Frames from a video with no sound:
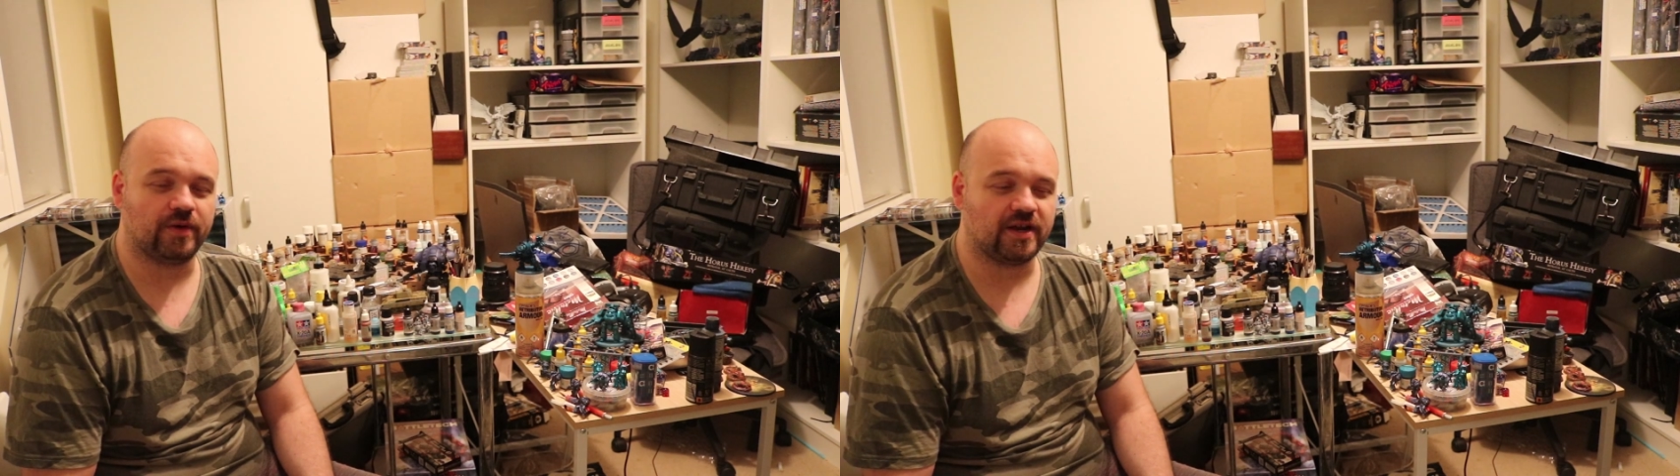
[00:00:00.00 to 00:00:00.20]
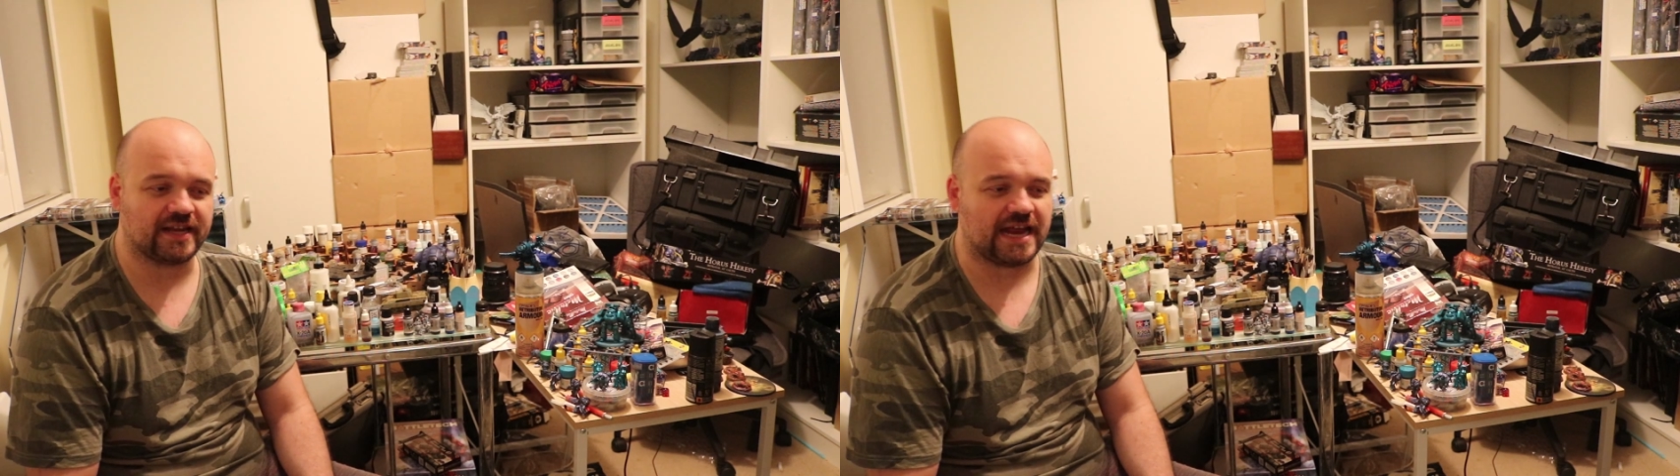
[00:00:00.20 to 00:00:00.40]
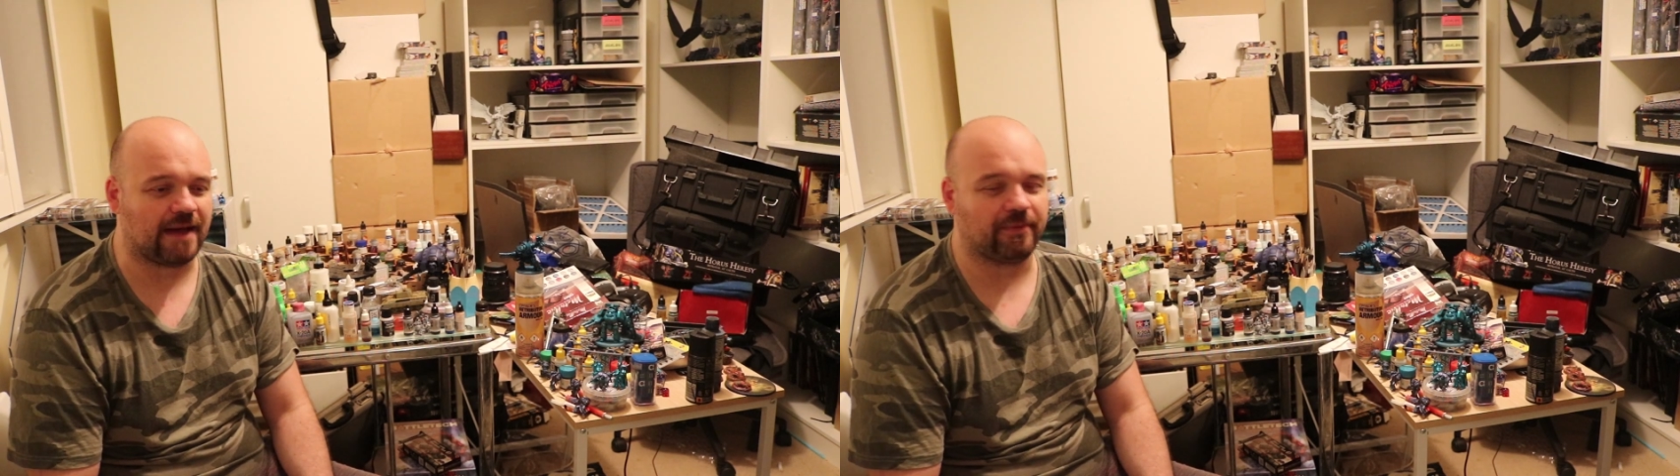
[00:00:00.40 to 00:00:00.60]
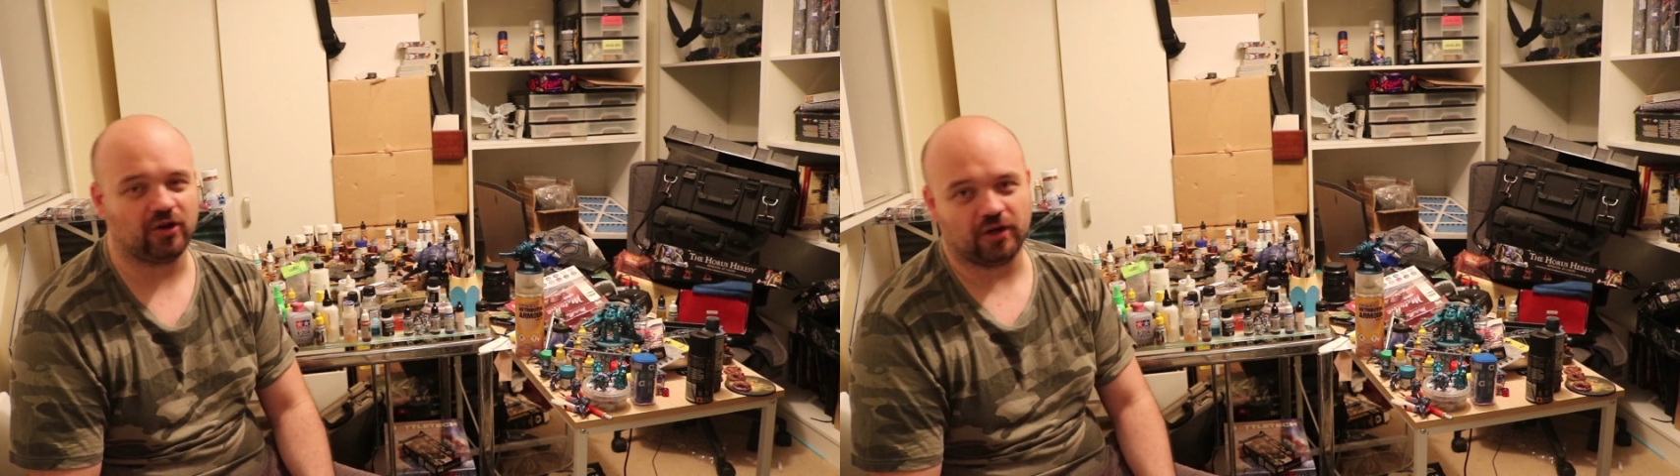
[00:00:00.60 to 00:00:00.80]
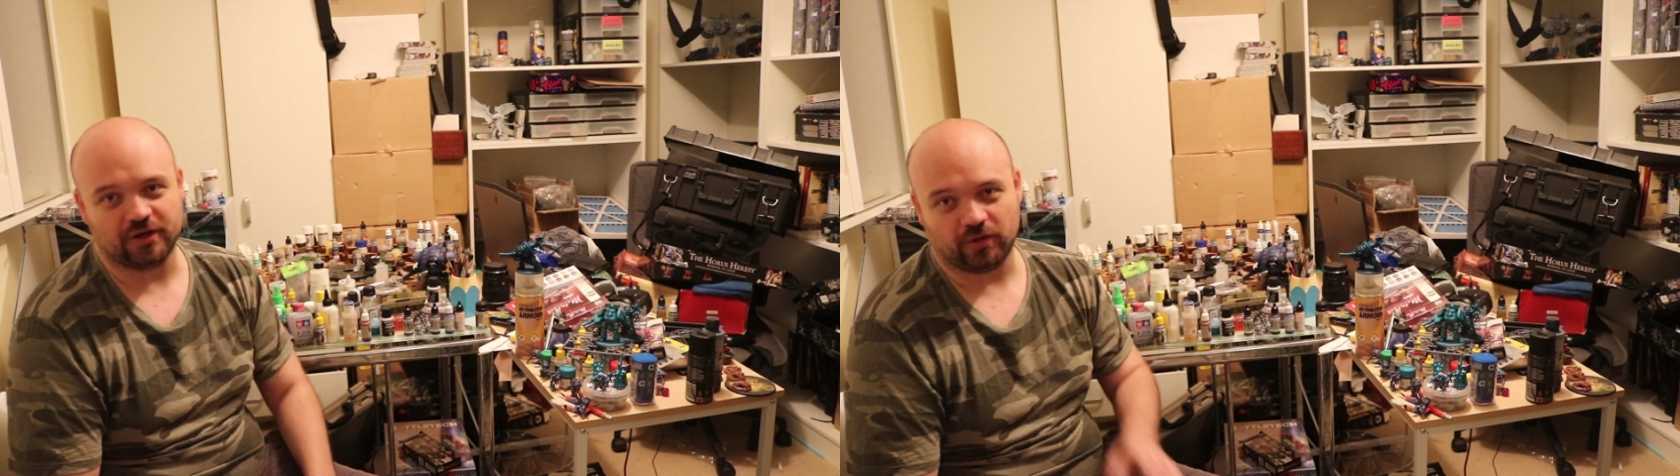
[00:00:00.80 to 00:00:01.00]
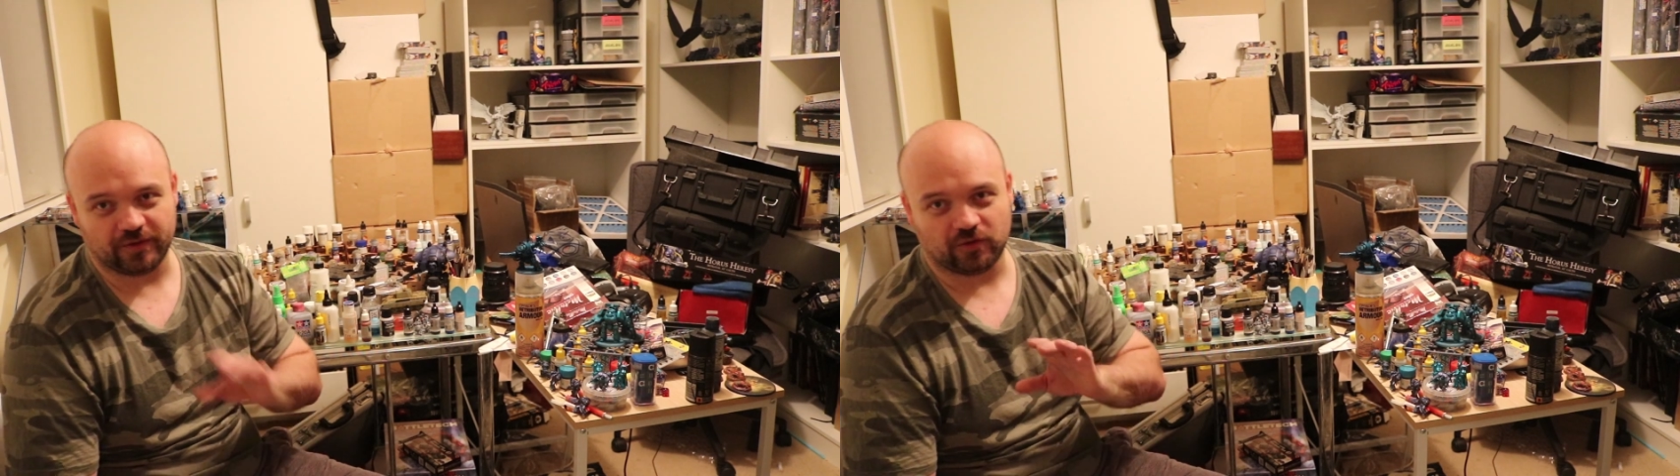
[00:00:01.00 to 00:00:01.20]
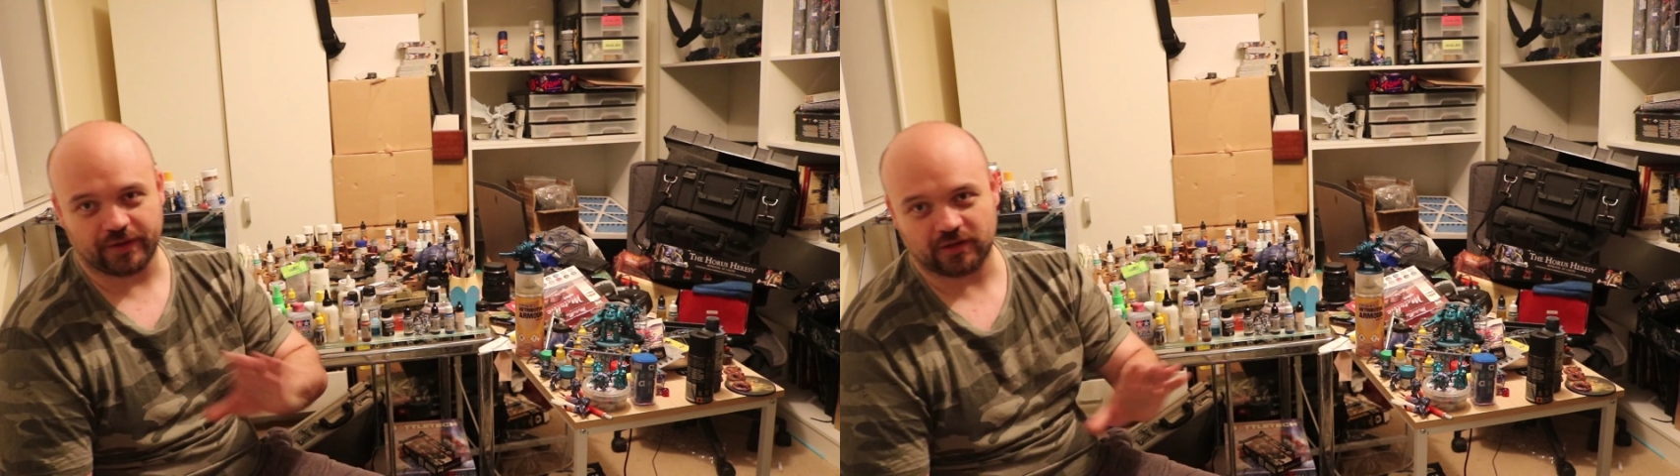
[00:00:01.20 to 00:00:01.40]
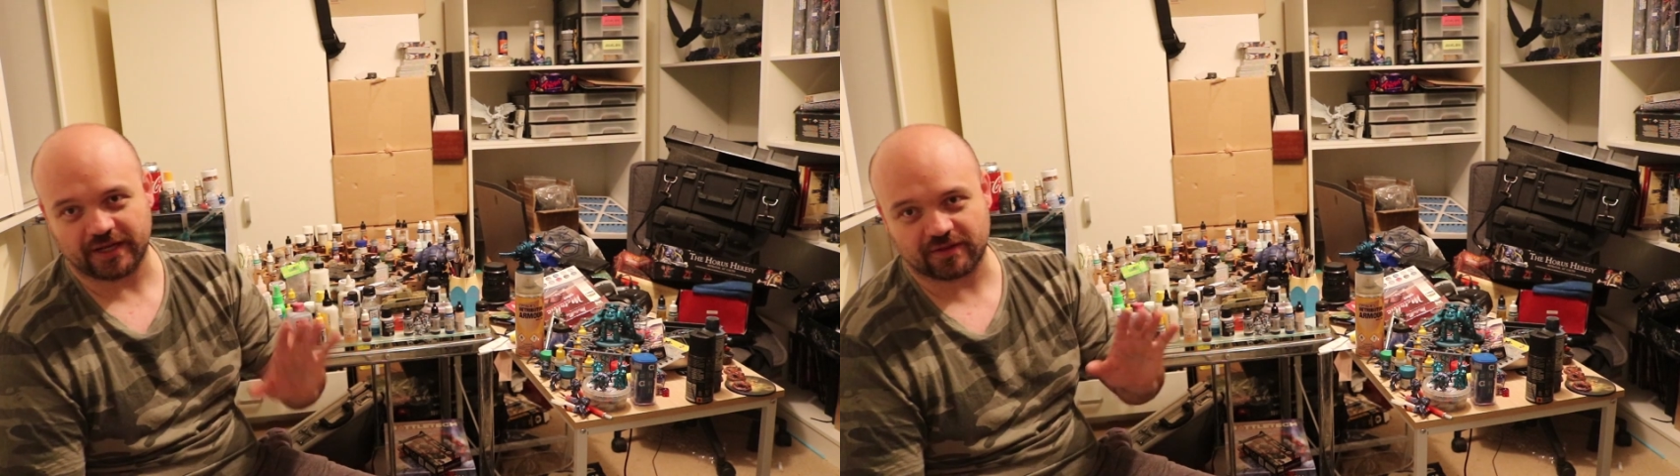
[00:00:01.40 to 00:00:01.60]
When I get Abaddon, I'll be
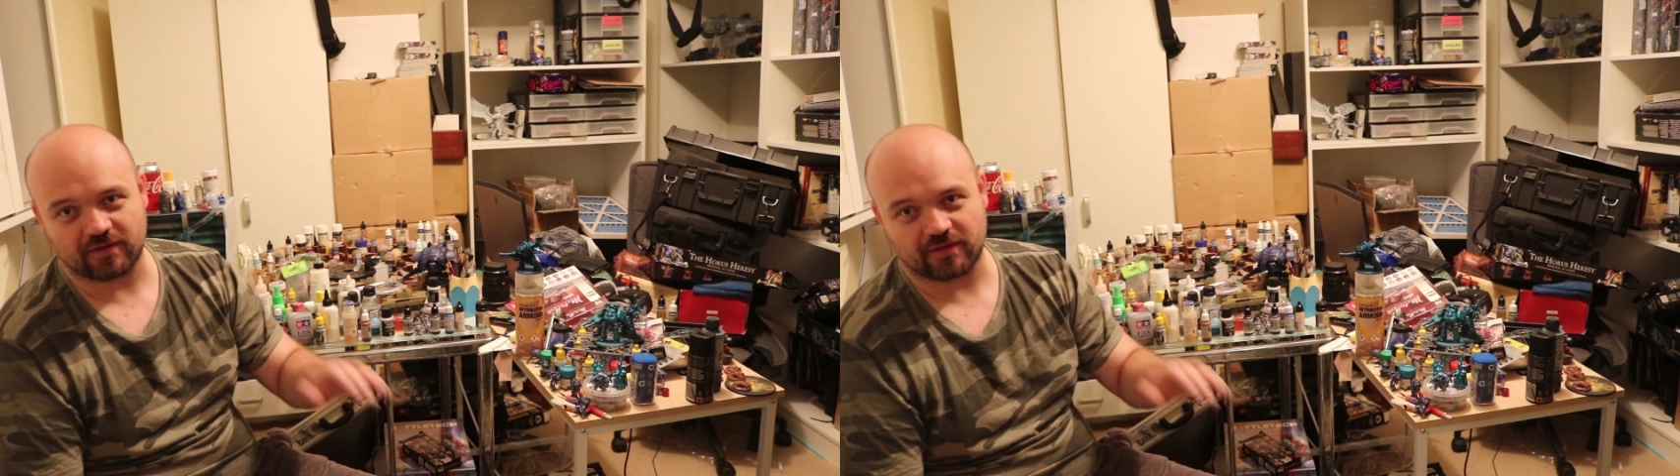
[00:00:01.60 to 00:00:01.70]
doing, like,